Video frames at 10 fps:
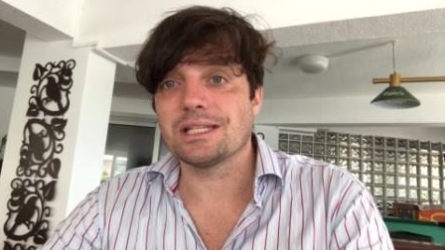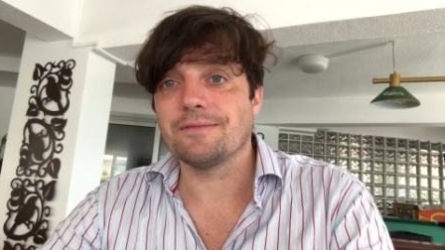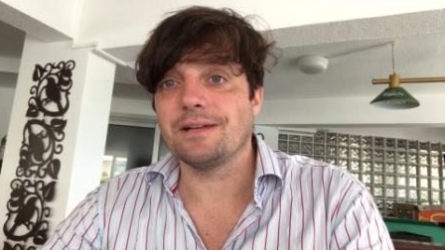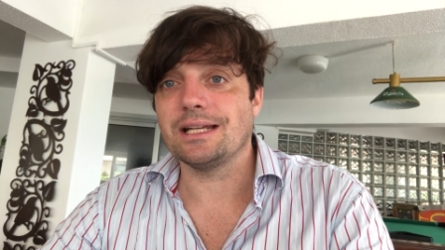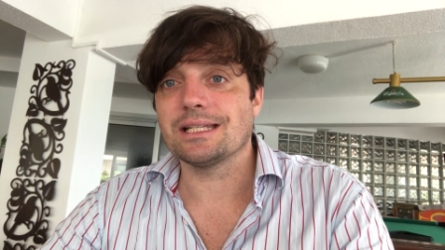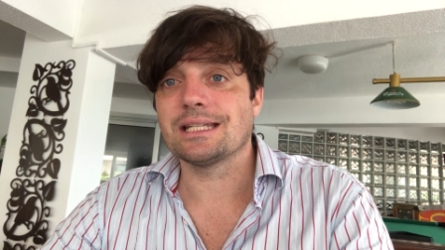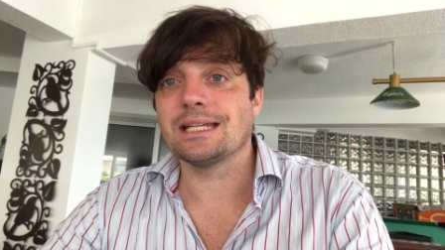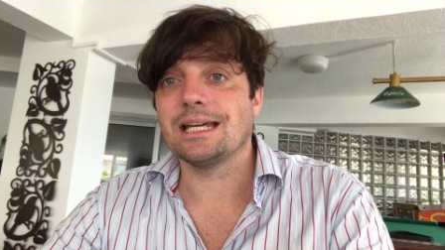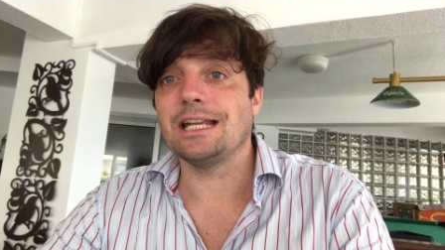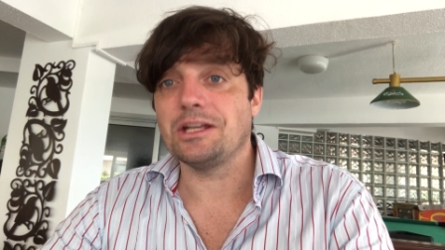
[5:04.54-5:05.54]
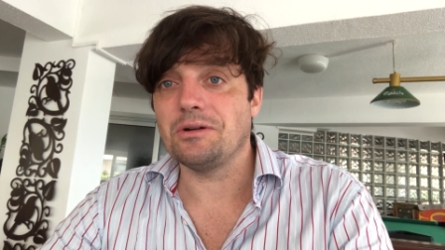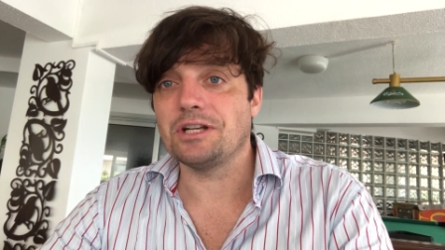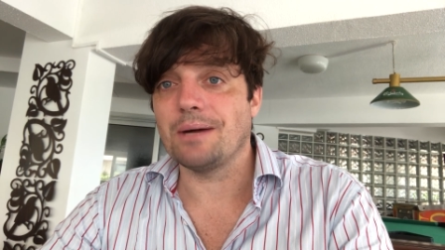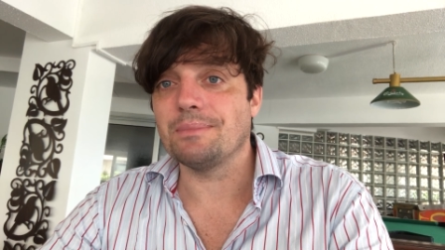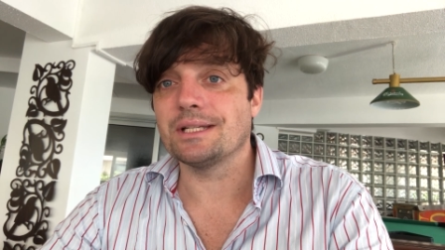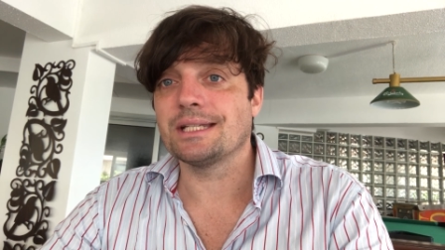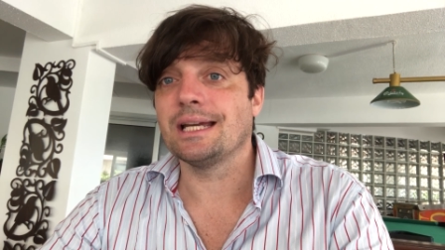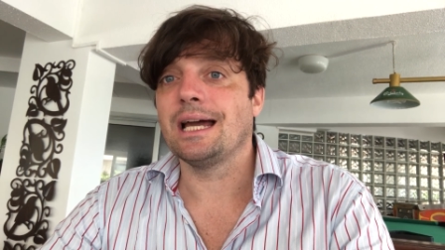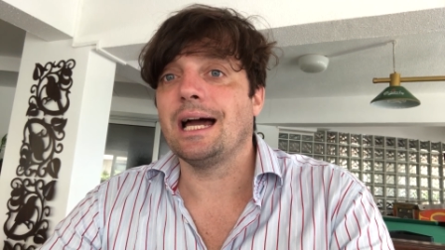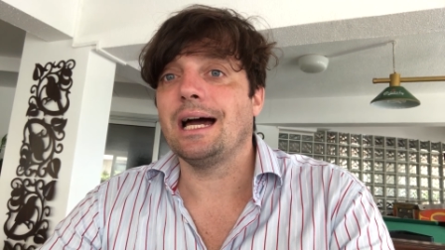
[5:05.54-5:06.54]
its civilians in huge numbers,
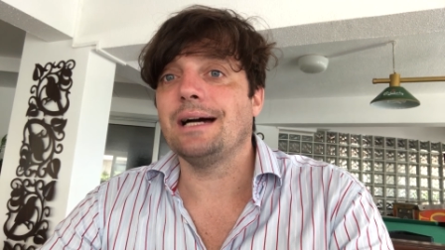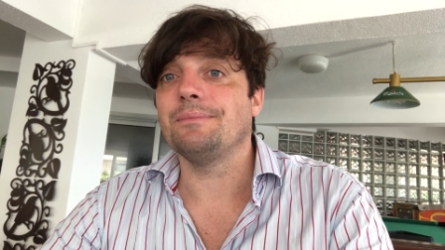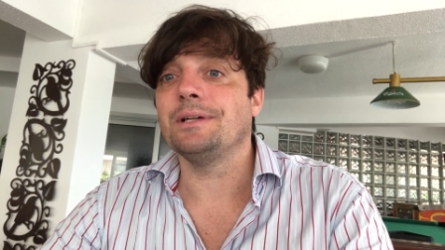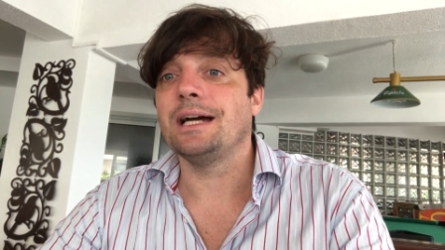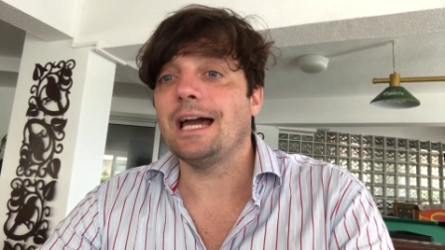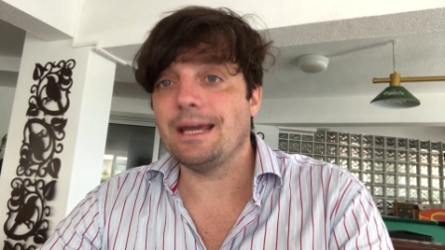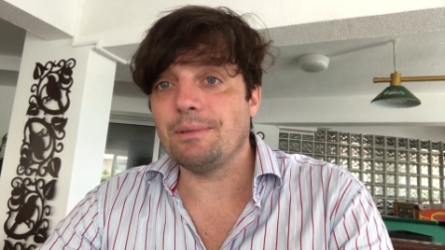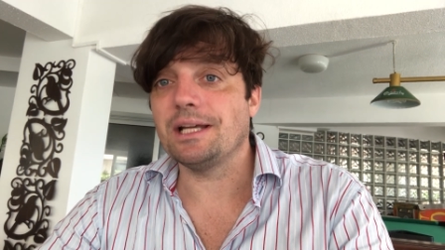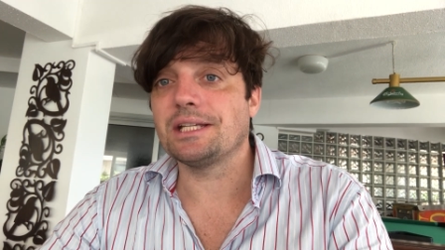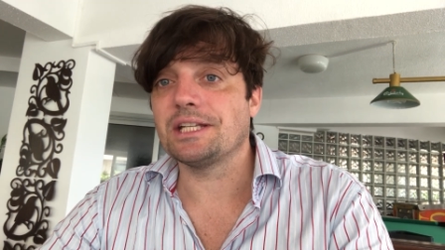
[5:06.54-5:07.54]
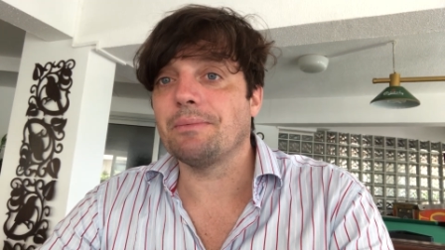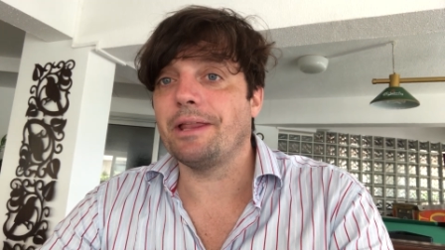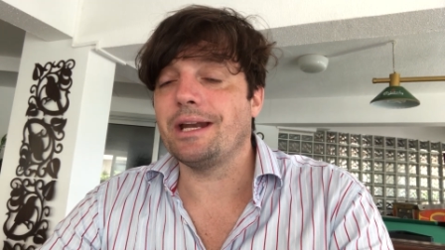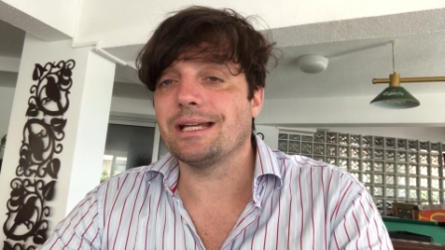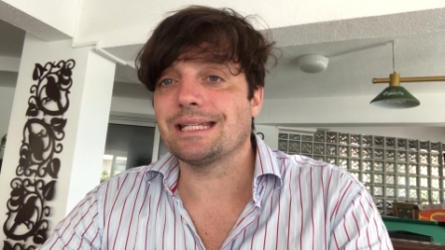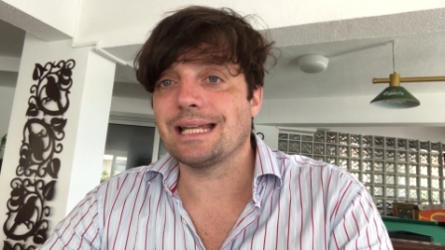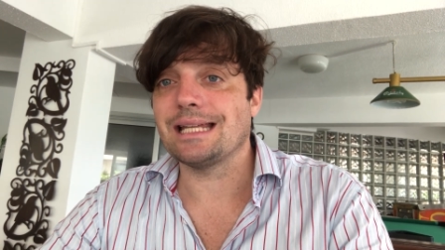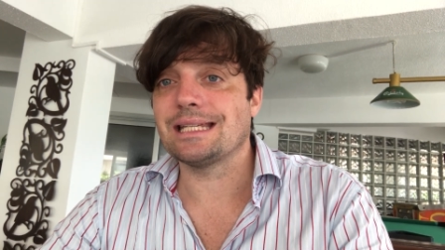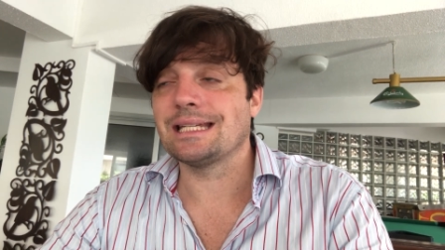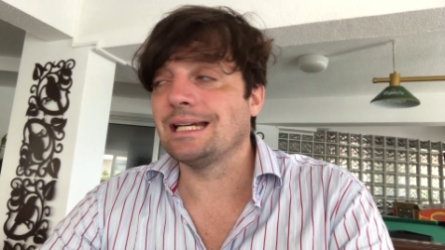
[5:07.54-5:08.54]
um, ably assisted by the United
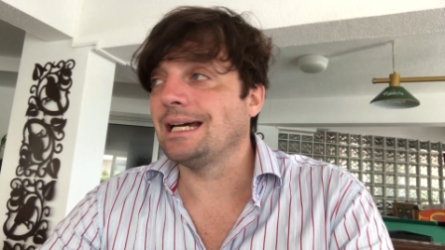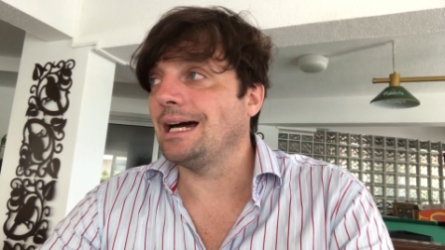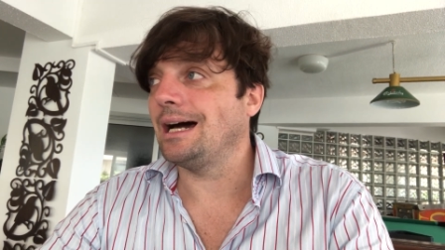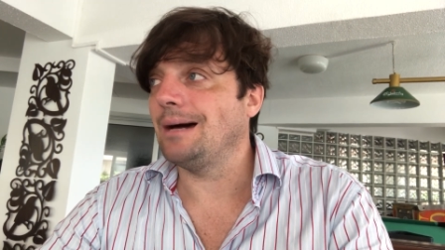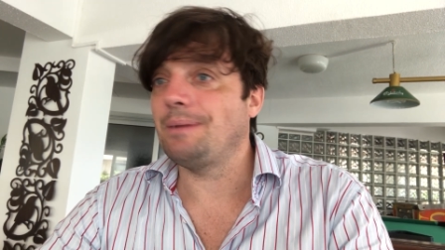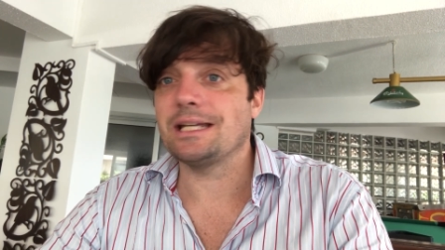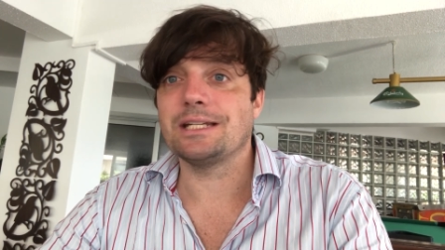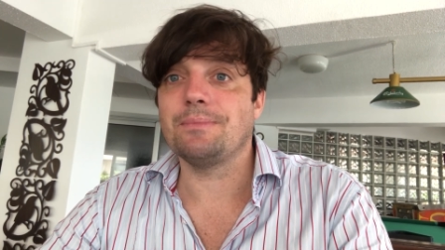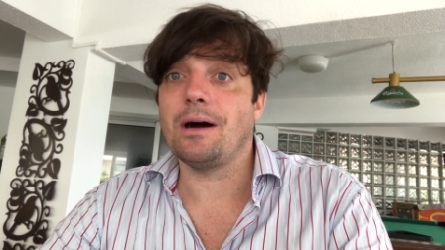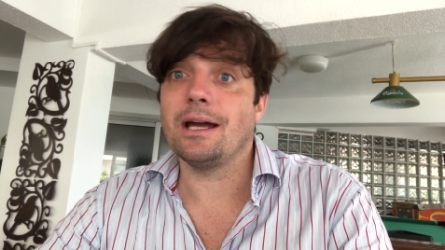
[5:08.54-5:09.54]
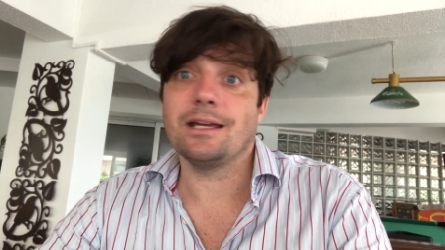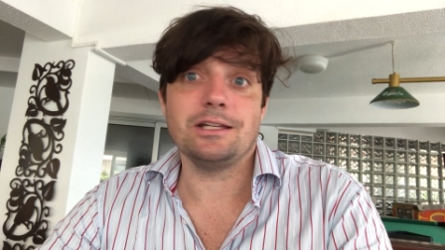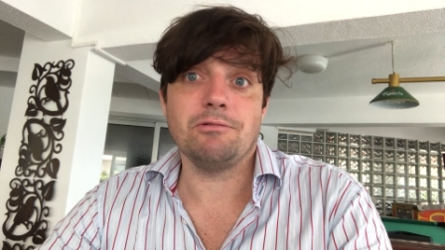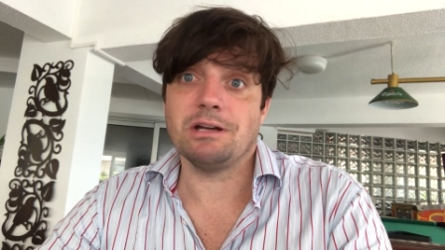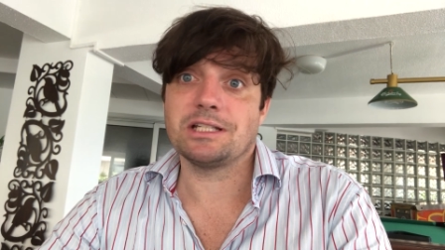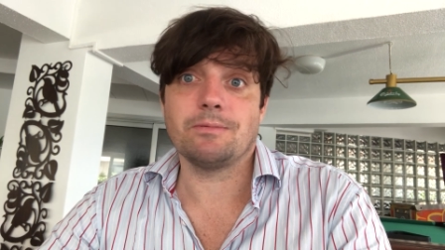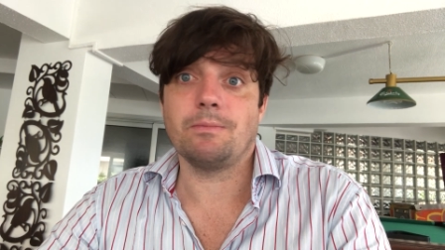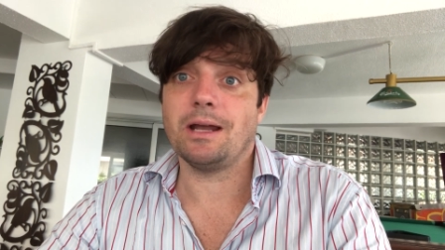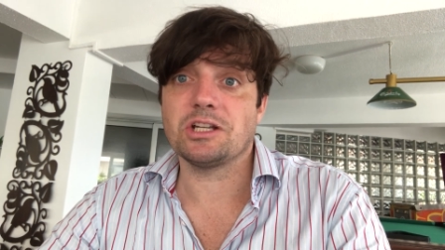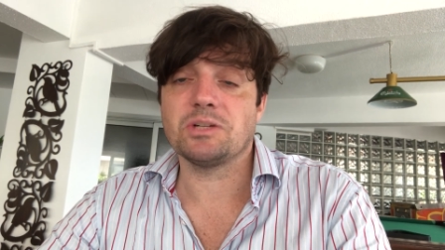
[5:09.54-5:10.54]
States uh, abetted by US
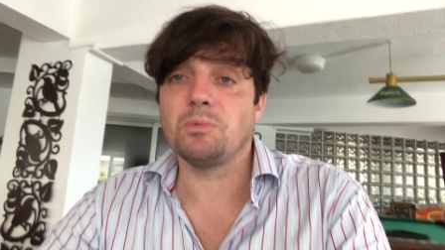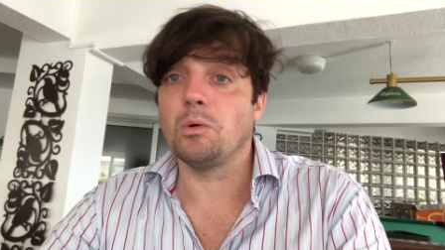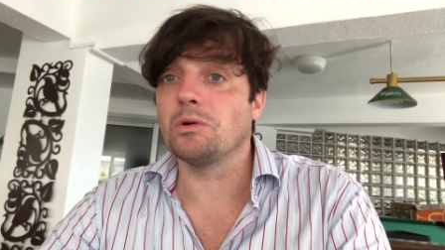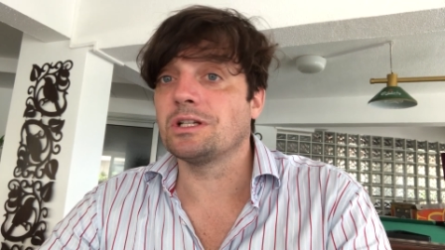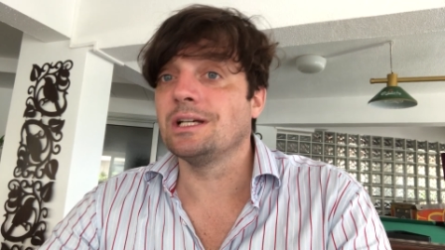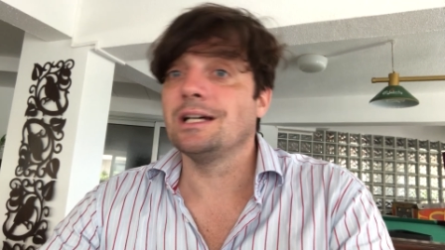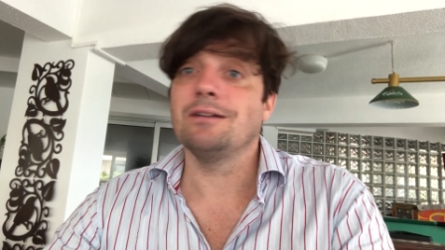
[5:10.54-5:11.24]
diplomatic support,